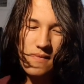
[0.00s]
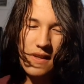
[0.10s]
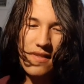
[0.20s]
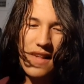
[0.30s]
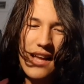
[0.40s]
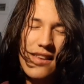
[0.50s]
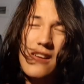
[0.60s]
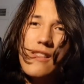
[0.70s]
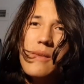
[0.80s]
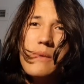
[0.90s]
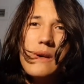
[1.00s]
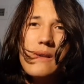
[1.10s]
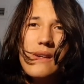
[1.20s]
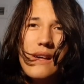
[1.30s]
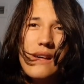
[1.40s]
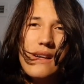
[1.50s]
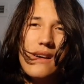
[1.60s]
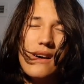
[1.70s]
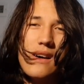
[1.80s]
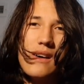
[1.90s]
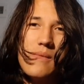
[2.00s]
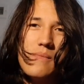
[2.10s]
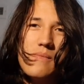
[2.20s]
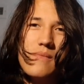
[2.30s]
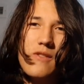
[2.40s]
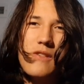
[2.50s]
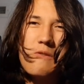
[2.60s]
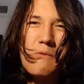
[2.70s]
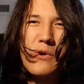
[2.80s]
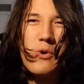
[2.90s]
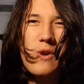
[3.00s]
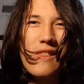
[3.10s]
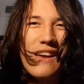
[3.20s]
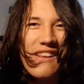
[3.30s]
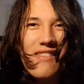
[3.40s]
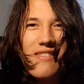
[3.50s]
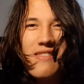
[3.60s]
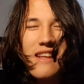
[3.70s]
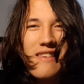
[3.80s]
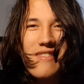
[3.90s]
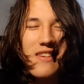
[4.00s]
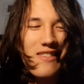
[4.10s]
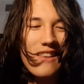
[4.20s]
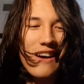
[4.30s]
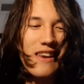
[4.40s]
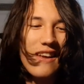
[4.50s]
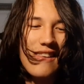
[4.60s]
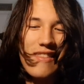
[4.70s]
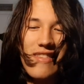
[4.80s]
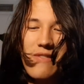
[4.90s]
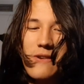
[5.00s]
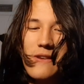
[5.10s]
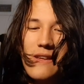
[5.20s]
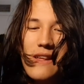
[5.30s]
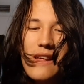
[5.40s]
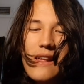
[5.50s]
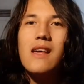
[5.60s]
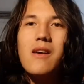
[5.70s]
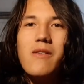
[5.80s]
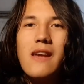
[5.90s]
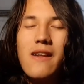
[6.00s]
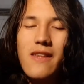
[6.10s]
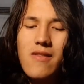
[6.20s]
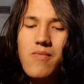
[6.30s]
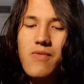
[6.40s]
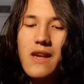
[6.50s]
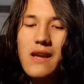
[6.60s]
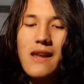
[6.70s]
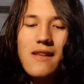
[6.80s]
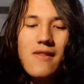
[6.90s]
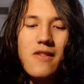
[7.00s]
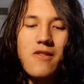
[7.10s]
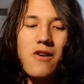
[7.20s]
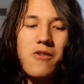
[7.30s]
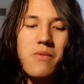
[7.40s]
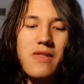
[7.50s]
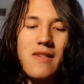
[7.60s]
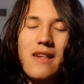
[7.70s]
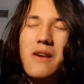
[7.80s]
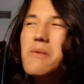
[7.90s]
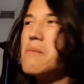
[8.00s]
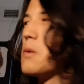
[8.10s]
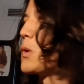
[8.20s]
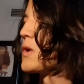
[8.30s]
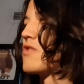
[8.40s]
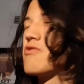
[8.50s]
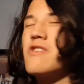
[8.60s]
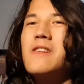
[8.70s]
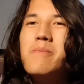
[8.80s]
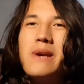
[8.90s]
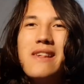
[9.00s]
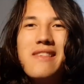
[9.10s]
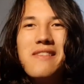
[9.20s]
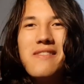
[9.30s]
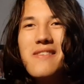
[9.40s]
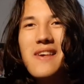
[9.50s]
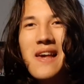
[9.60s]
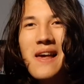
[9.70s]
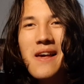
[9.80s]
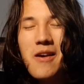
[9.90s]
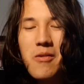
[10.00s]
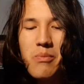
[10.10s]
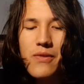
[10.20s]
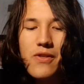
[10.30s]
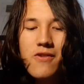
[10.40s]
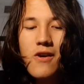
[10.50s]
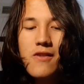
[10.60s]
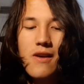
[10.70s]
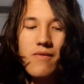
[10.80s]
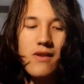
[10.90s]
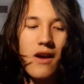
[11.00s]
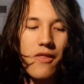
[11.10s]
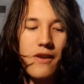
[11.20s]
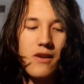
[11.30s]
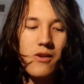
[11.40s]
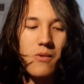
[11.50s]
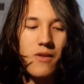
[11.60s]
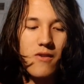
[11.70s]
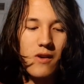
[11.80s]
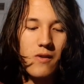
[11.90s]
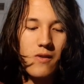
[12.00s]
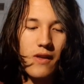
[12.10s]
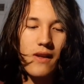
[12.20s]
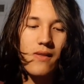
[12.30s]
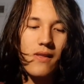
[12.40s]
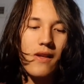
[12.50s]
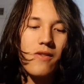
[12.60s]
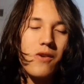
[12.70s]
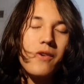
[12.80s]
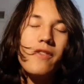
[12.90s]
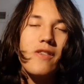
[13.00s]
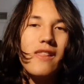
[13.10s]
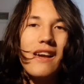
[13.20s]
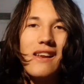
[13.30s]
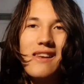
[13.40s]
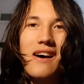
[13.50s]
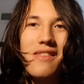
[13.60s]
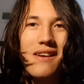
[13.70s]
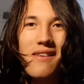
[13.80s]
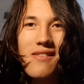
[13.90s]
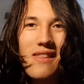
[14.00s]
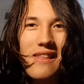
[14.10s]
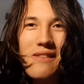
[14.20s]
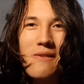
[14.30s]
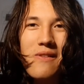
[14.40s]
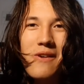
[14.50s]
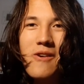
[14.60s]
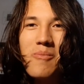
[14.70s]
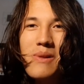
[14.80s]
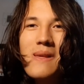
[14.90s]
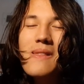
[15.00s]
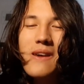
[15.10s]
signed to Columbia. So this was recorded like 1969, 1970. Yeah, they connected the songs with these like orchestrated pieces, but the songs have nothing to do with each other. Like seriously, like nothing. Like they're completely